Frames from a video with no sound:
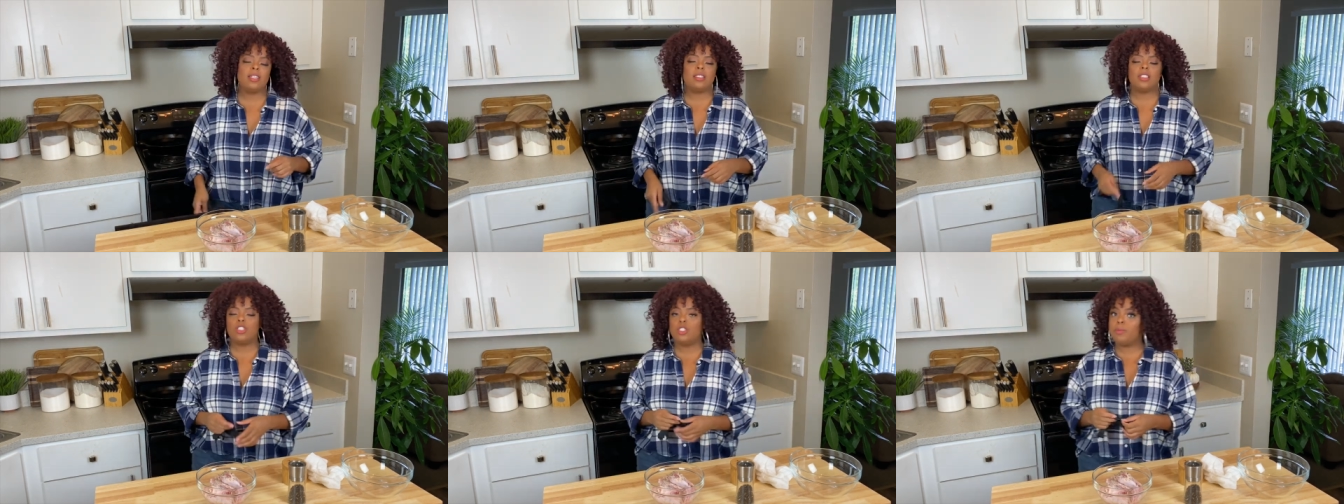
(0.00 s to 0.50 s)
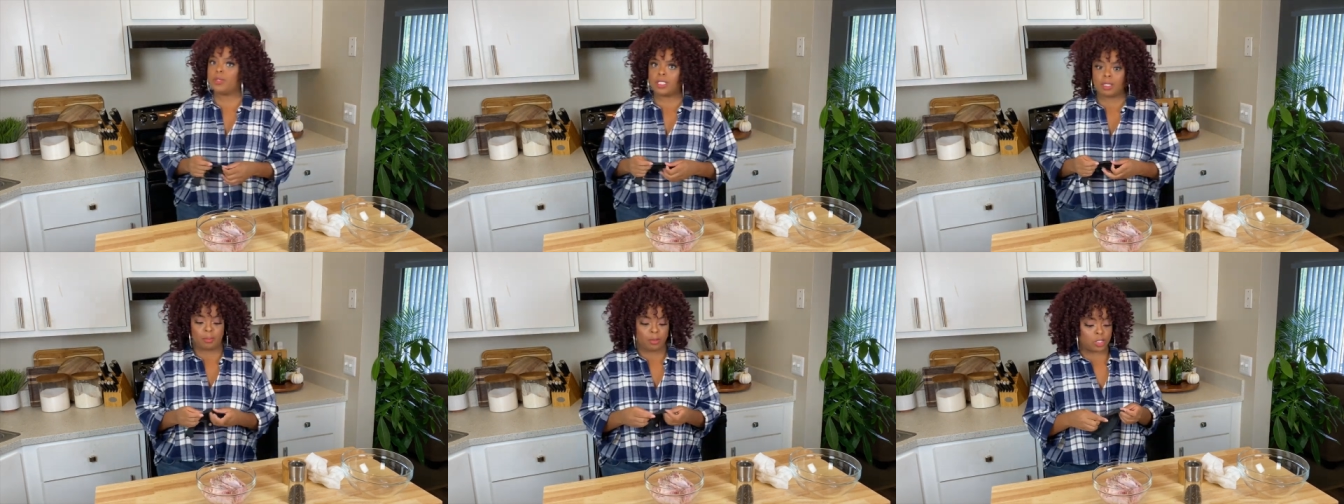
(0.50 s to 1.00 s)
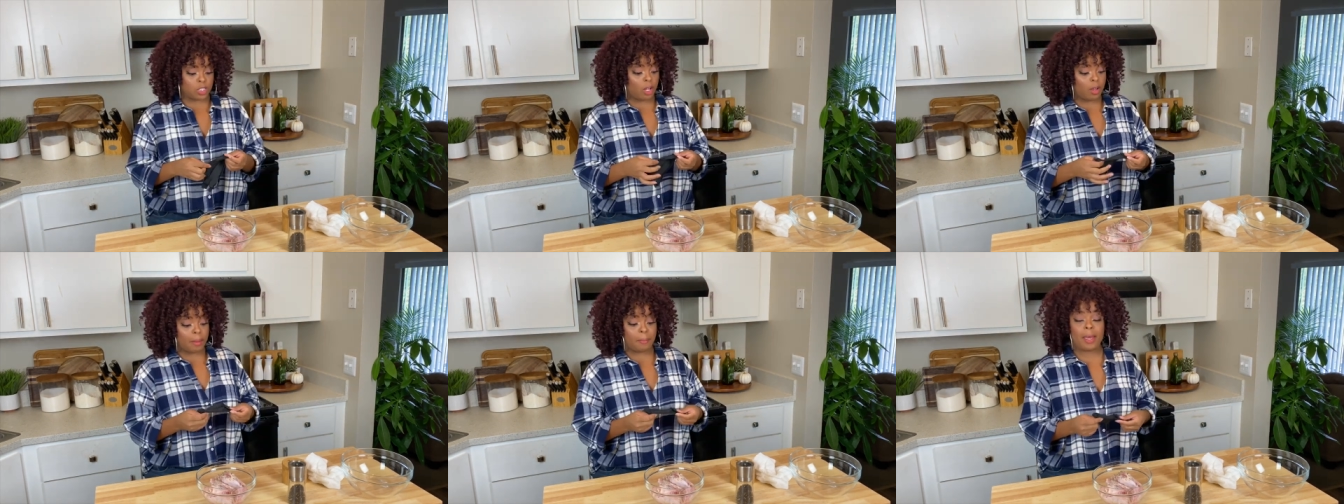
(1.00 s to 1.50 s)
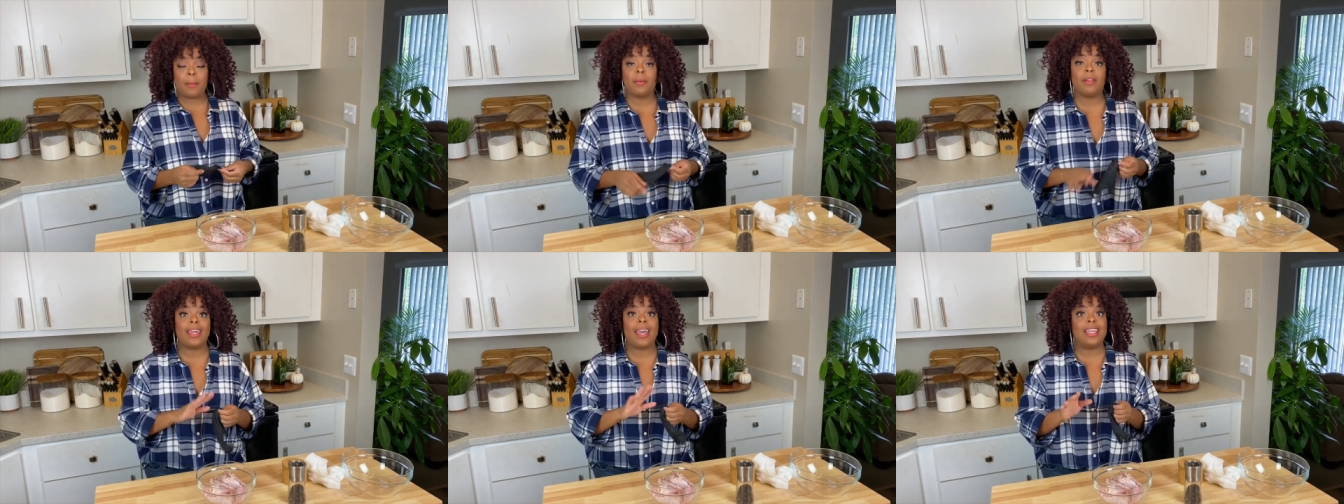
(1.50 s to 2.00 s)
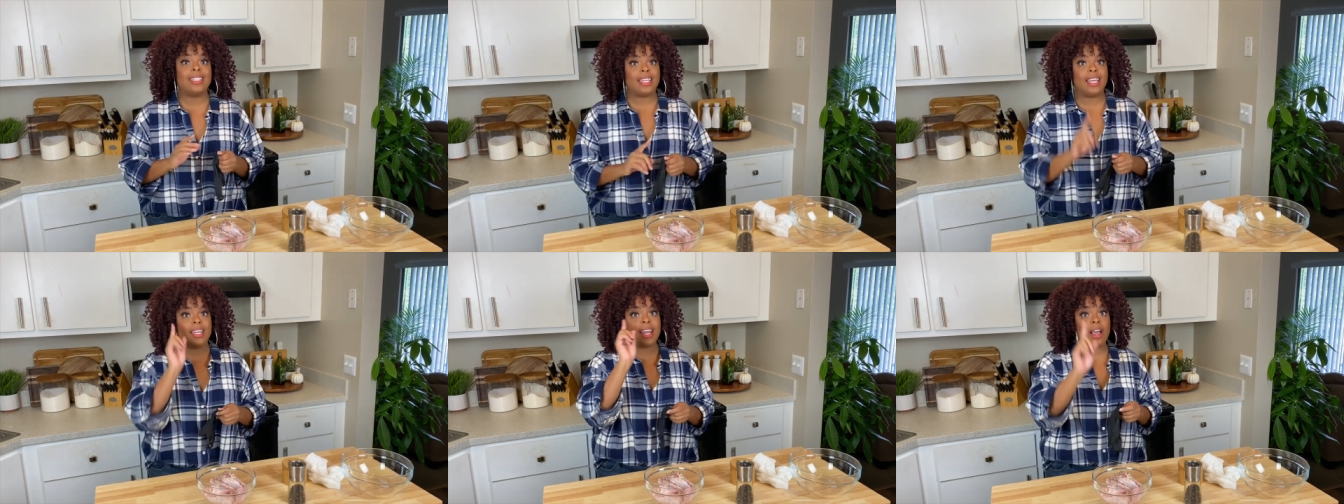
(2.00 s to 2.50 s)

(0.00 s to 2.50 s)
this super simple salt and pepper. That is it.